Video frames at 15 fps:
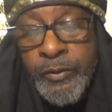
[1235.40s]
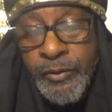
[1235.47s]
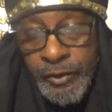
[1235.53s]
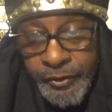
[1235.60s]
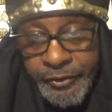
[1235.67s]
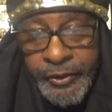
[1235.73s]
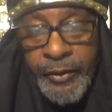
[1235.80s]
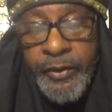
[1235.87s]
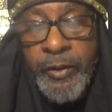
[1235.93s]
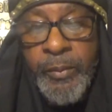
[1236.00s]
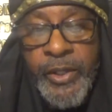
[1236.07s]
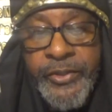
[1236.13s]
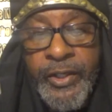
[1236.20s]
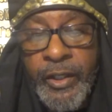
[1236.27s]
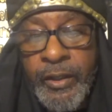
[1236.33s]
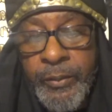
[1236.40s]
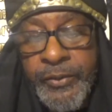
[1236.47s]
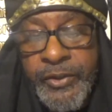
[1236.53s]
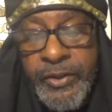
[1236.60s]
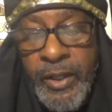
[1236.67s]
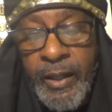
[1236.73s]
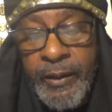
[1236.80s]
Consider the Mashach of
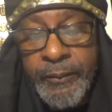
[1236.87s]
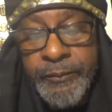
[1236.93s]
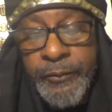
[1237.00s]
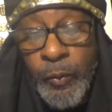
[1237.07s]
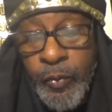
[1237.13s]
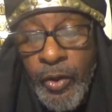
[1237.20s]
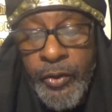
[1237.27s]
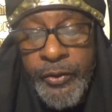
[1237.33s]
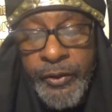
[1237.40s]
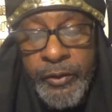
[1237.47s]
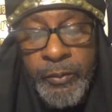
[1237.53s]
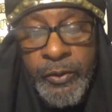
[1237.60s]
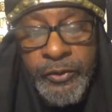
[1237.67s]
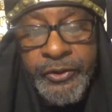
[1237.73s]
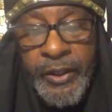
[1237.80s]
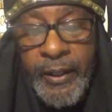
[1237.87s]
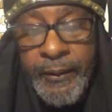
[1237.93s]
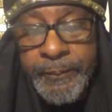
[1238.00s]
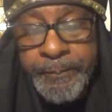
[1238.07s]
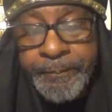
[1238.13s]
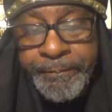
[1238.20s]
Shai, the word of the Most High.